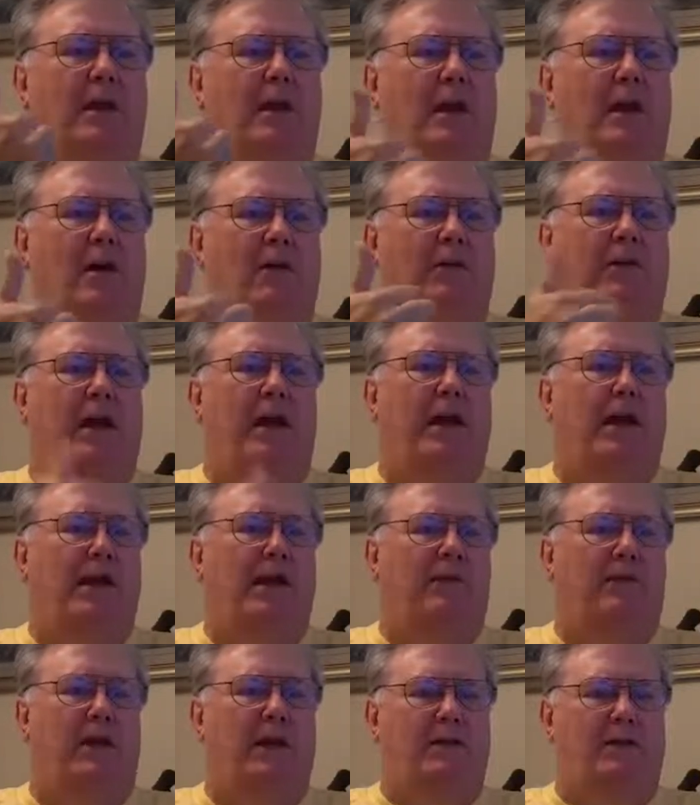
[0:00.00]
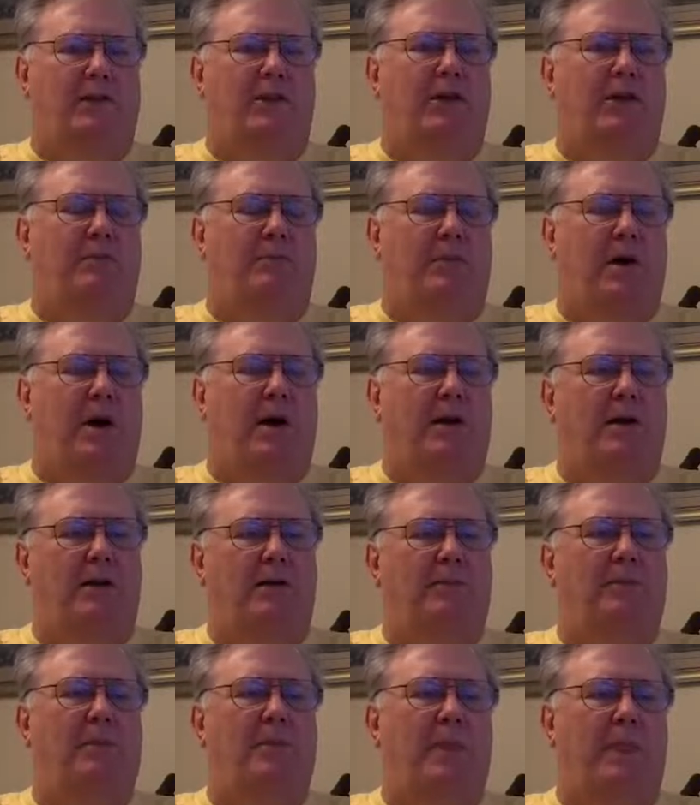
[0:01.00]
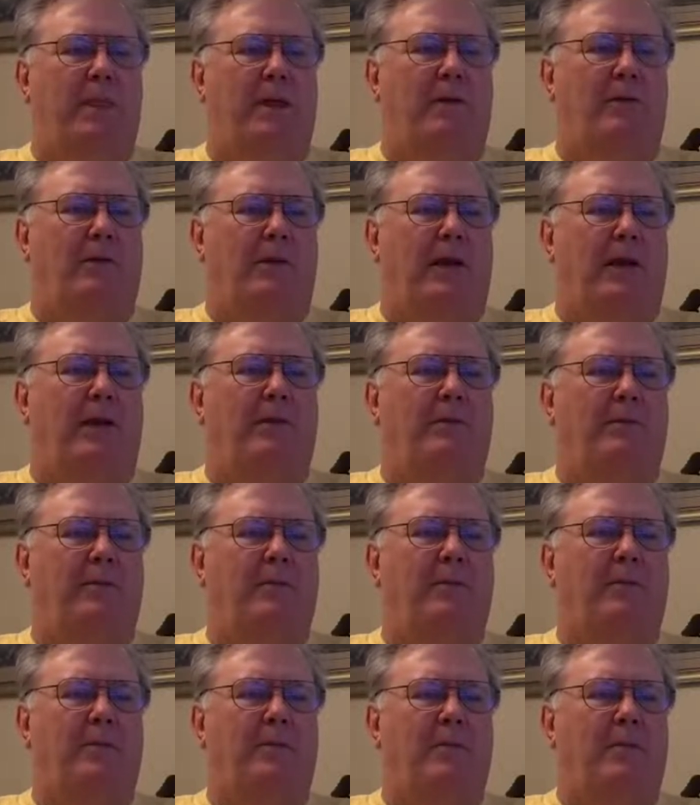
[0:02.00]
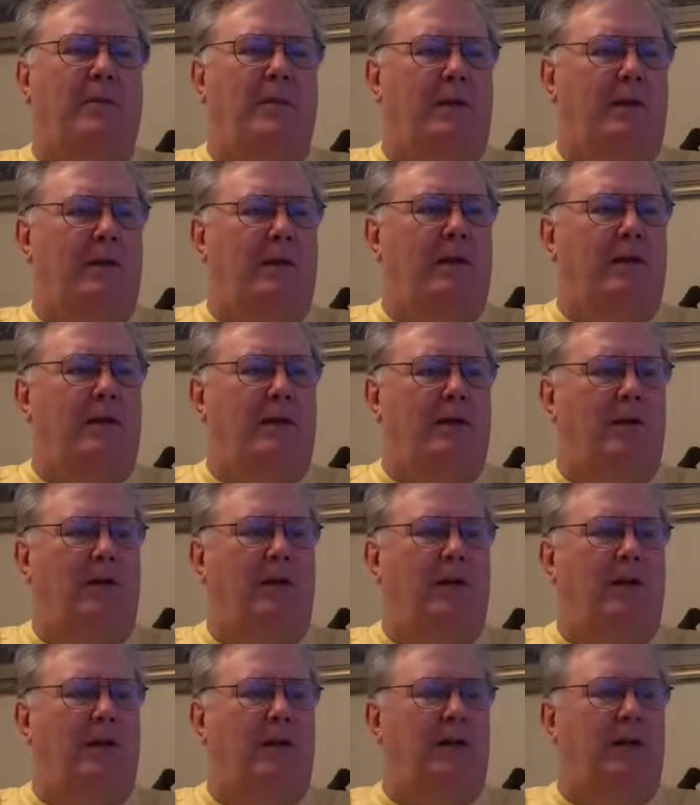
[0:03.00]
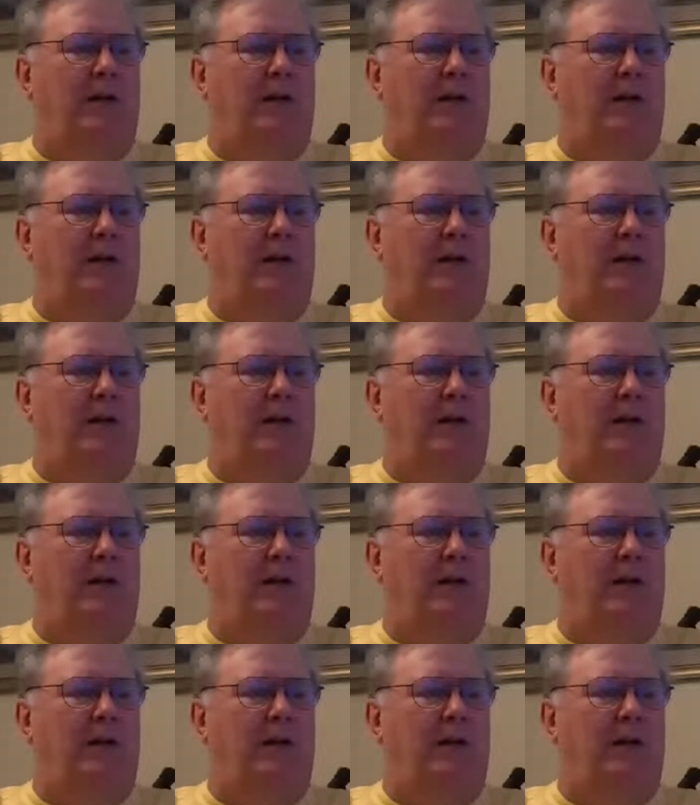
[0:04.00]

Okay, everything's good, Ponca. Okay, good.